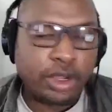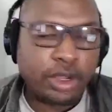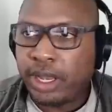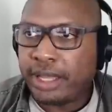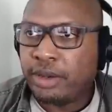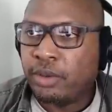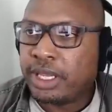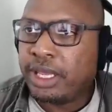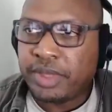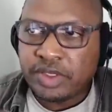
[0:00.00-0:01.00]
what i don't want
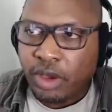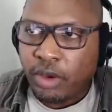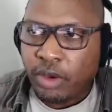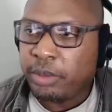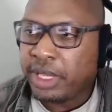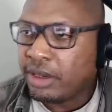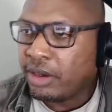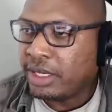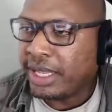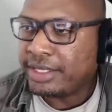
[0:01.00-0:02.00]
to keep this going we've been
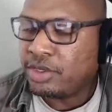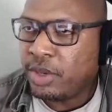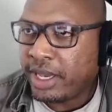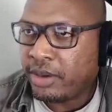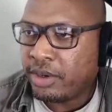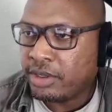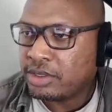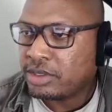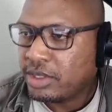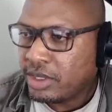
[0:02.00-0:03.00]
going like two hours yeah